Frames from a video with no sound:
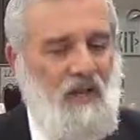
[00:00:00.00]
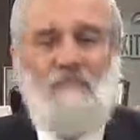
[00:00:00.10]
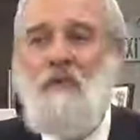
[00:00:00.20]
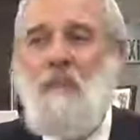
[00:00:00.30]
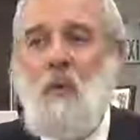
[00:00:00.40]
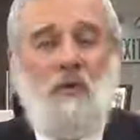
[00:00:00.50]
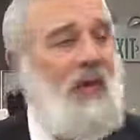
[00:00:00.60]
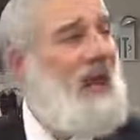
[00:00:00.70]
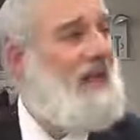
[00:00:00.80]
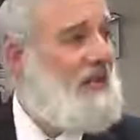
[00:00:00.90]
Infant
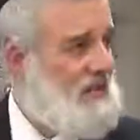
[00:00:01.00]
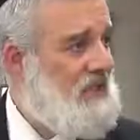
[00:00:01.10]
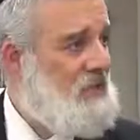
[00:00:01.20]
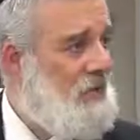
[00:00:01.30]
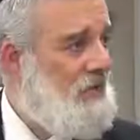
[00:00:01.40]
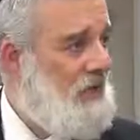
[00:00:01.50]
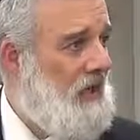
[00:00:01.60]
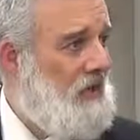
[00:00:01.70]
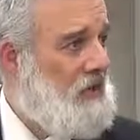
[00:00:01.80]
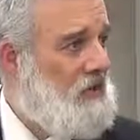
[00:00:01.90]
mortality, as it's called in
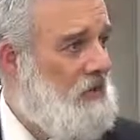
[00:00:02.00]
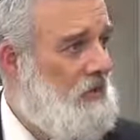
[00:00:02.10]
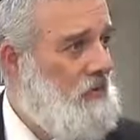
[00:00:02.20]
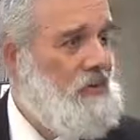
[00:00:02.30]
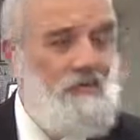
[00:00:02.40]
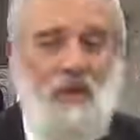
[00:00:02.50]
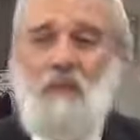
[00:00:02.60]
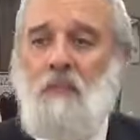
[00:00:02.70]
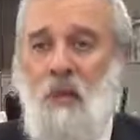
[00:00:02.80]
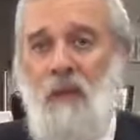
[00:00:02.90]
English, was a
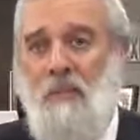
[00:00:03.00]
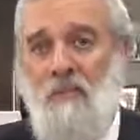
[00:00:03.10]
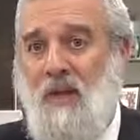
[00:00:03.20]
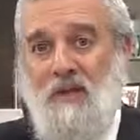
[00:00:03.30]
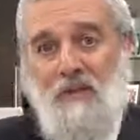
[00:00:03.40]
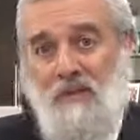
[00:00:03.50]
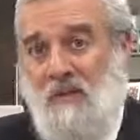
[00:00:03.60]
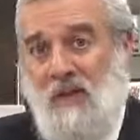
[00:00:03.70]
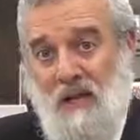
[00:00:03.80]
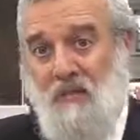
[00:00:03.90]
big problem, not
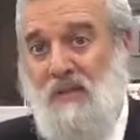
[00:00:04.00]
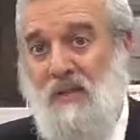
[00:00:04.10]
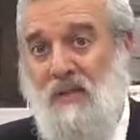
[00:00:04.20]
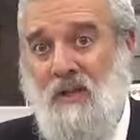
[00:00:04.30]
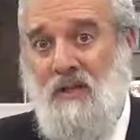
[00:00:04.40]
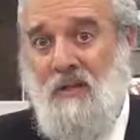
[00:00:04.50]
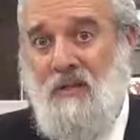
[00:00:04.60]
recently.